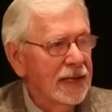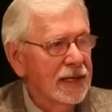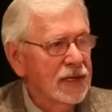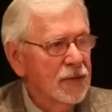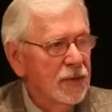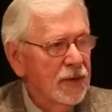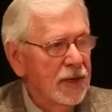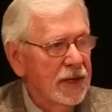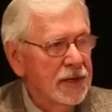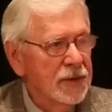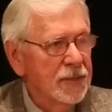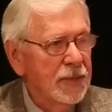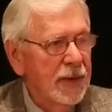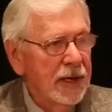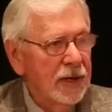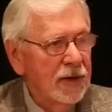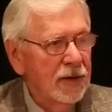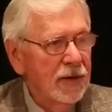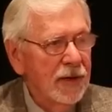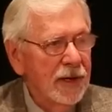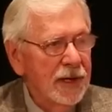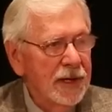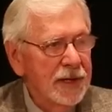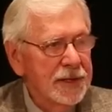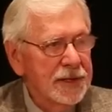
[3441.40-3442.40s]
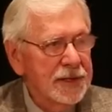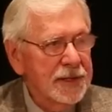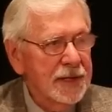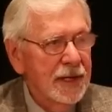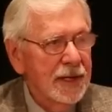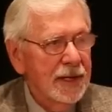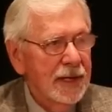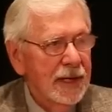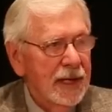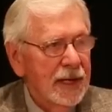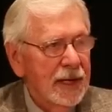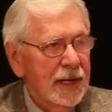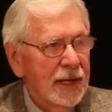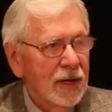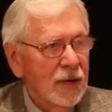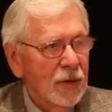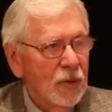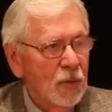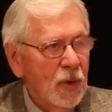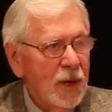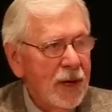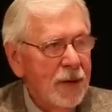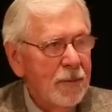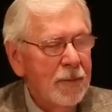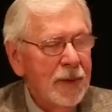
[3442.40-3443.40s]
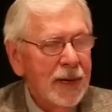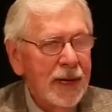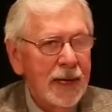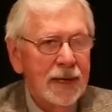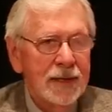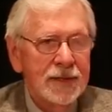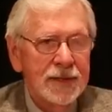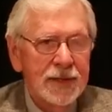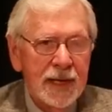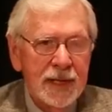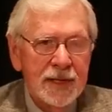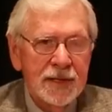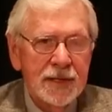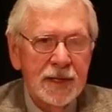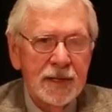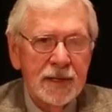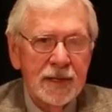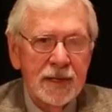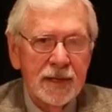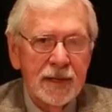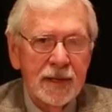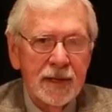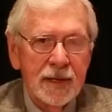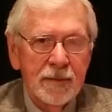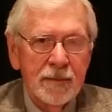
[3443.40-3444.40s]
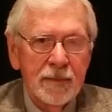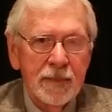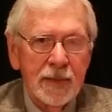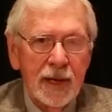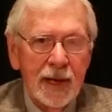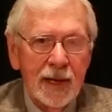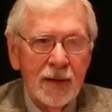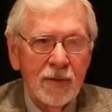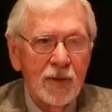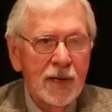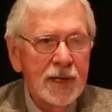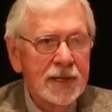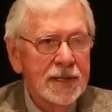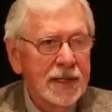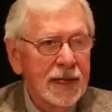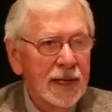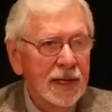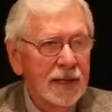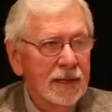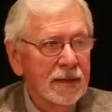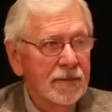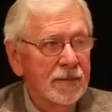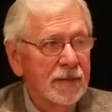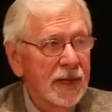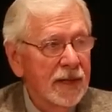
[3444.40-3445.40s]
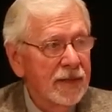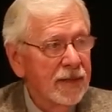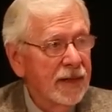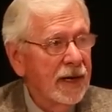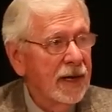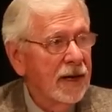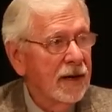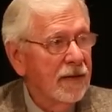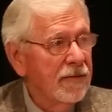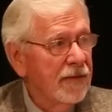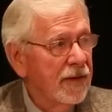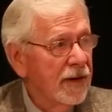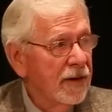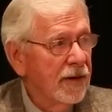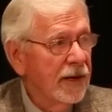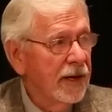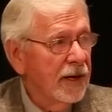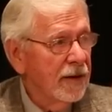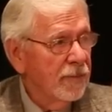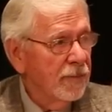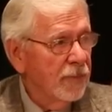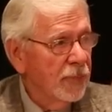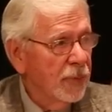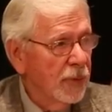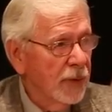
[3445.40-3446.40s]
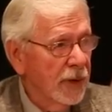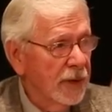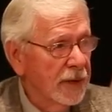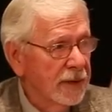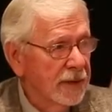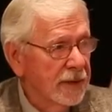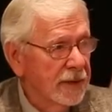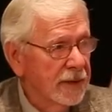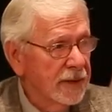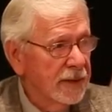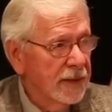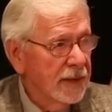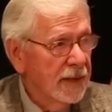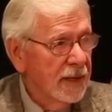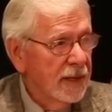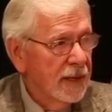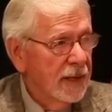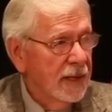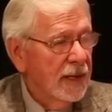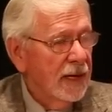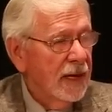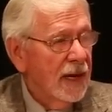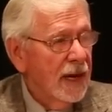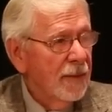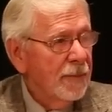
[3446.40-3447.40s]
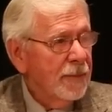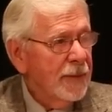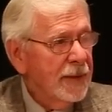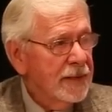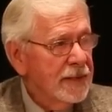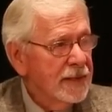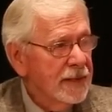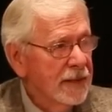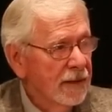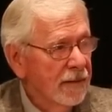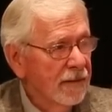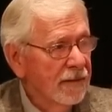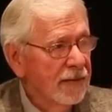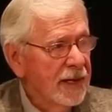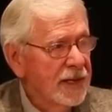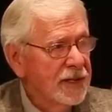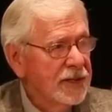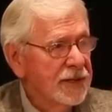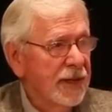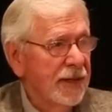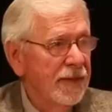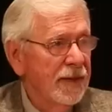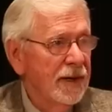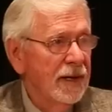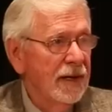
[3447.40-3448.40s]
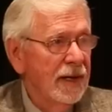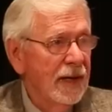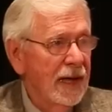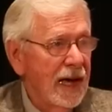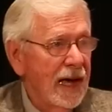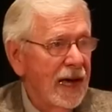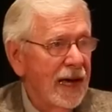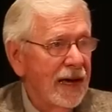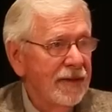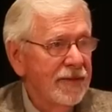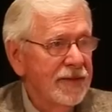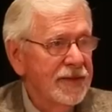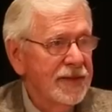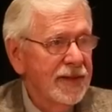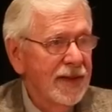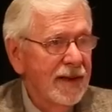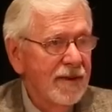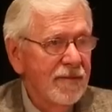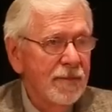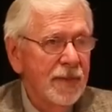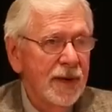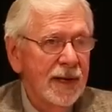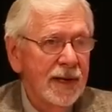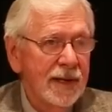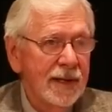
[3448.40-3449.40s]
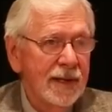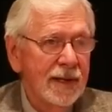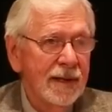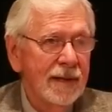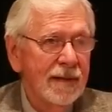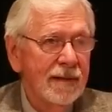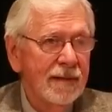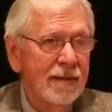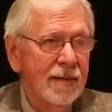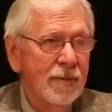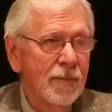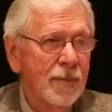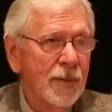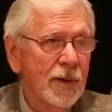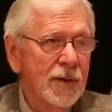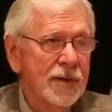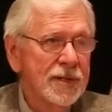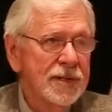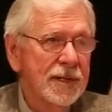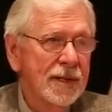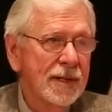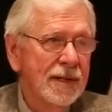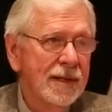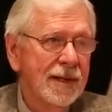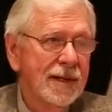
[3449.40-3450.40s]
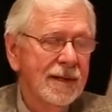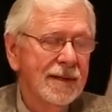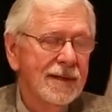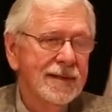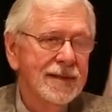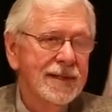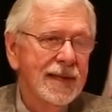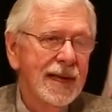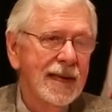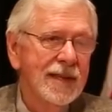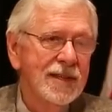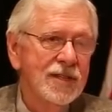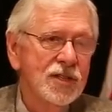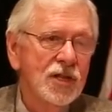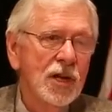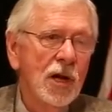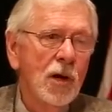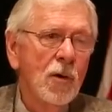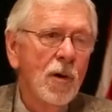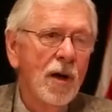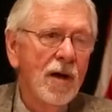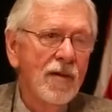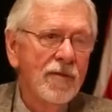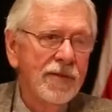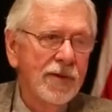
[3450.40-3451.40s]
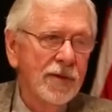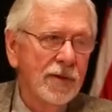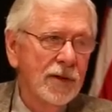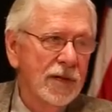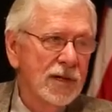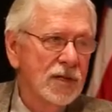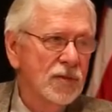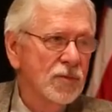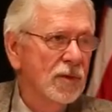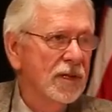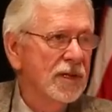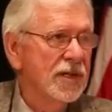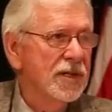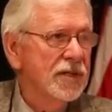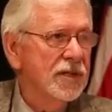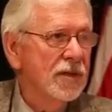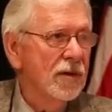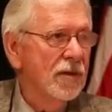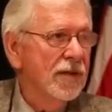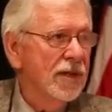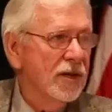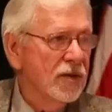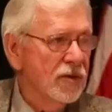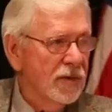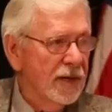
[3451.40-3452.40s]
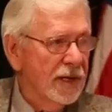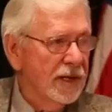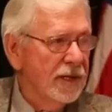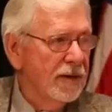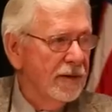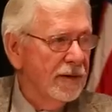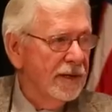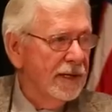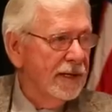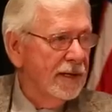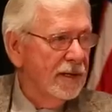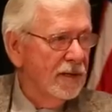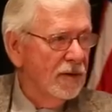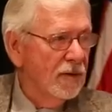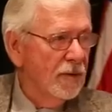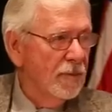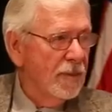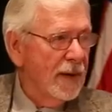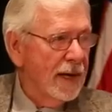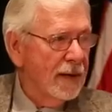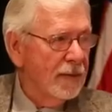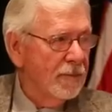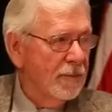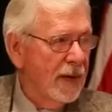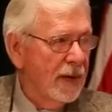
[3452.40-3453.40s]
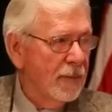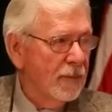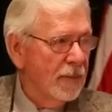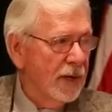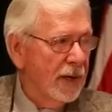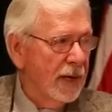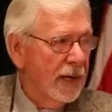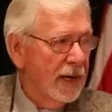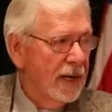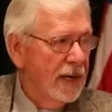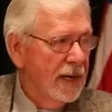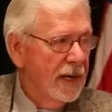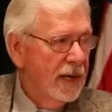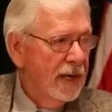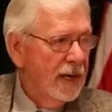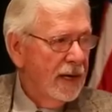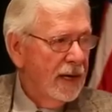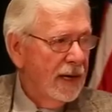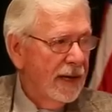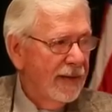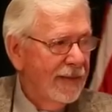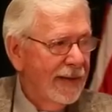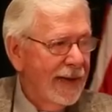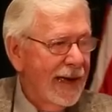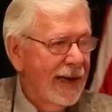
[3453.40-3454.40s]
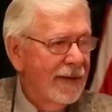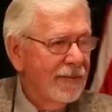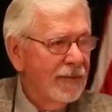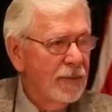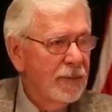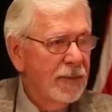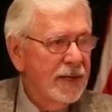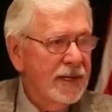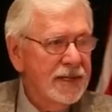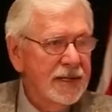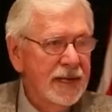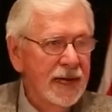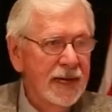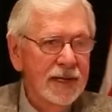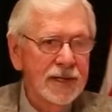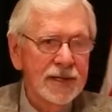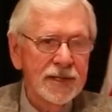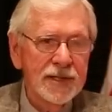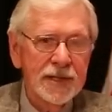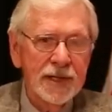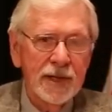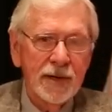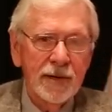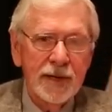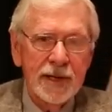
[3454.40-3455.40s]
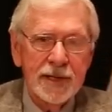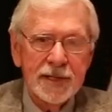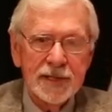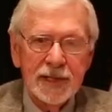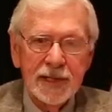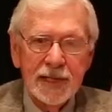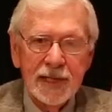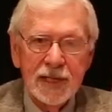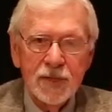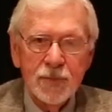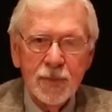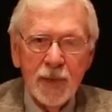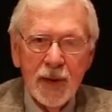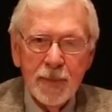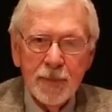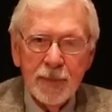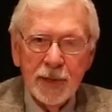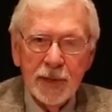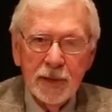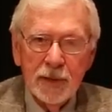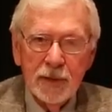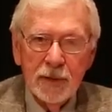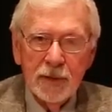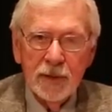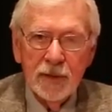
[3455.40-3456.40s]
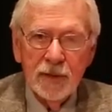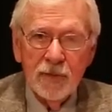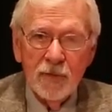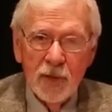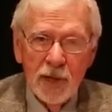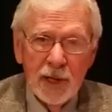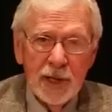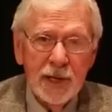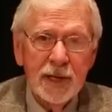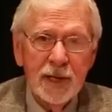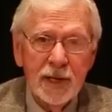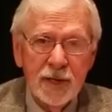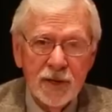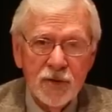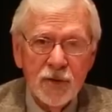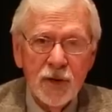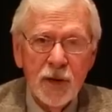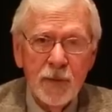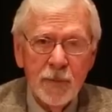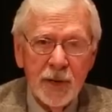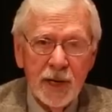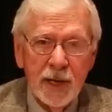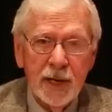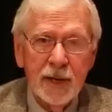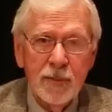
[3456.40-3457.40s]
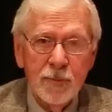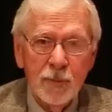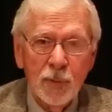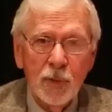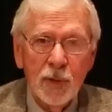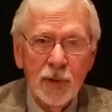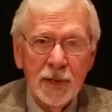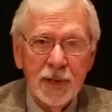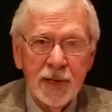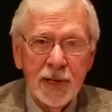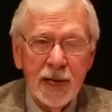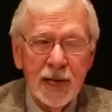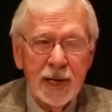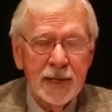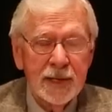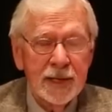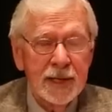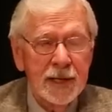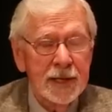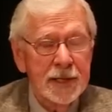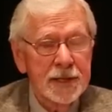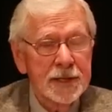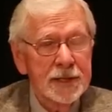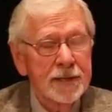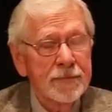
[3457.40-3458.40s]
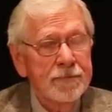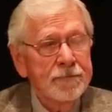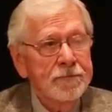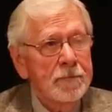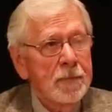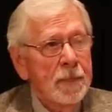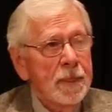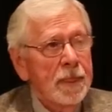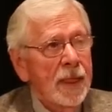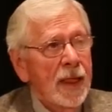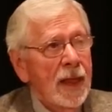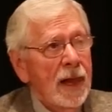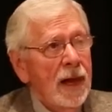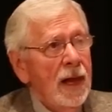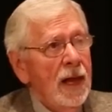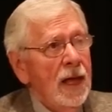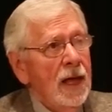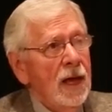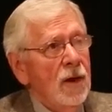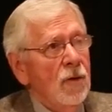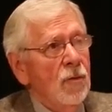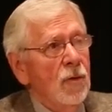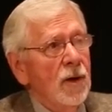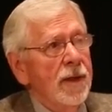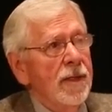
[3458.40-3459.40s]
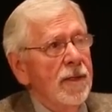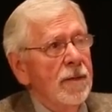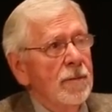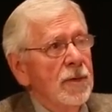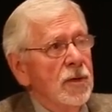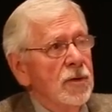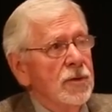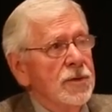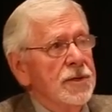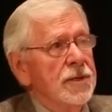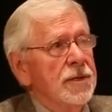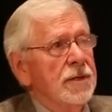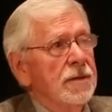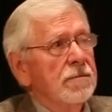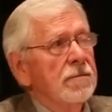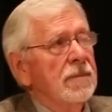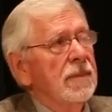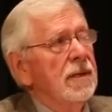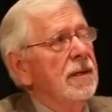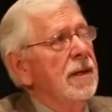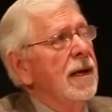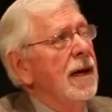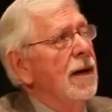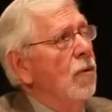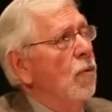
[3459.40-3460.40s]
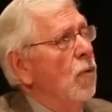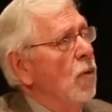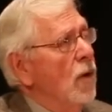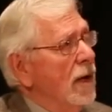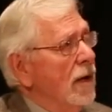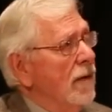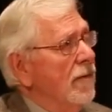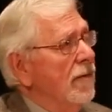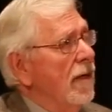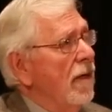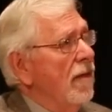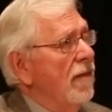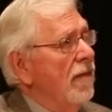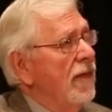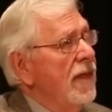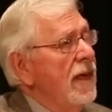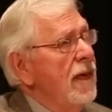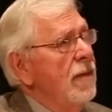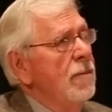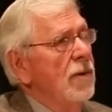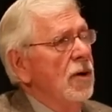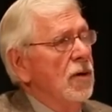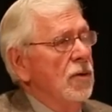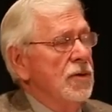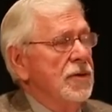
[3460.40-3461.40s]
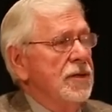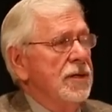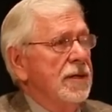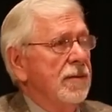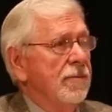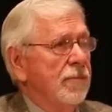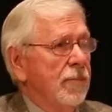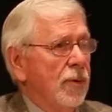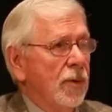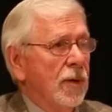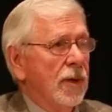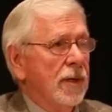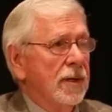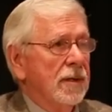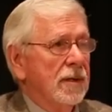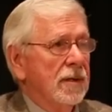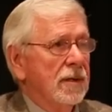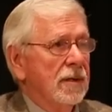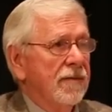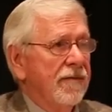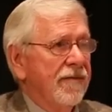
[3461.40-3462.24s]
us is because we pay attention to them and we tell them that they are very important. Up until this in their lives, they've been the person that say, show off for us, will you show the trick you can do about memory? And they haven't been taken seriously as people who are really contributing important ideas. One of the most, not one of them, the most important